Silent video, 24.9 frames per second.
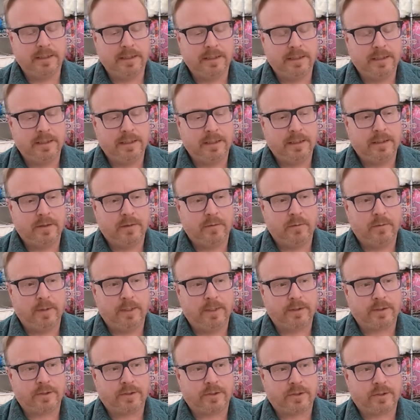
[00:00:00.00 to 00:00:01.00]

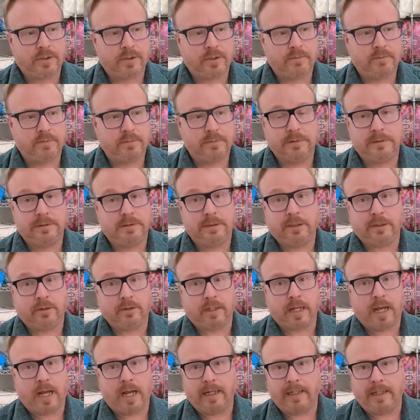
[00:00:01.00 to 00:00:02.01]
which, dear
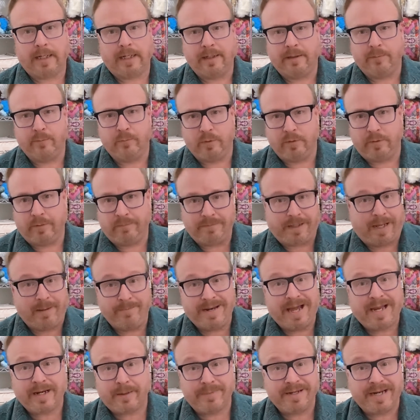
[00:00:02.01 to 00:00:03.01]
God, I'm not
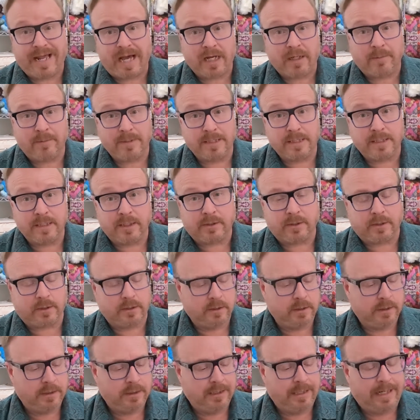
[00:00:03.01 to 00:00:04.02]
a monogamous knitter.
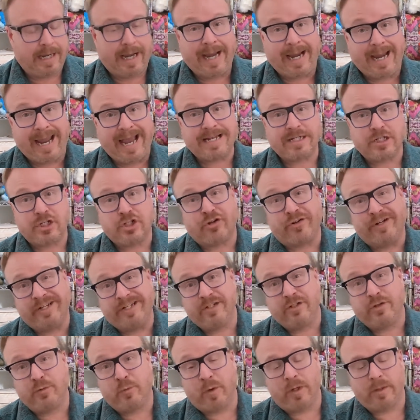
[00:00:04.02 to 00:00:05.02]
I had to turn into
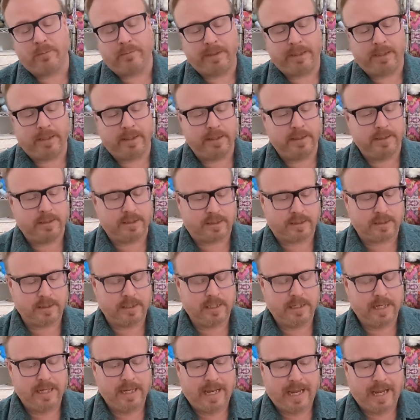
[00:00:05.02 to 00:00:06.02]
one because
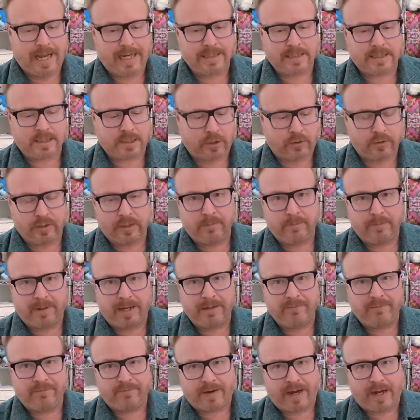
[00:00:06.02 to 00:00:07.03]
I started my
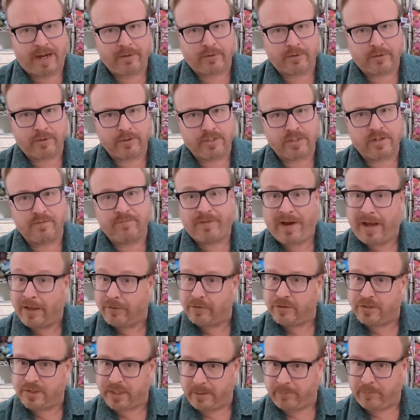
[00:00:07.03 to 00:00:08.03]
Father's
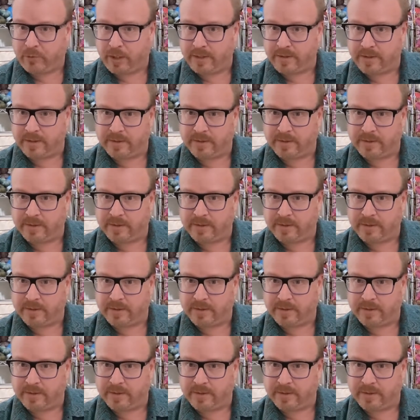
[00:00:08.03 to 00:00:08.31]
Day present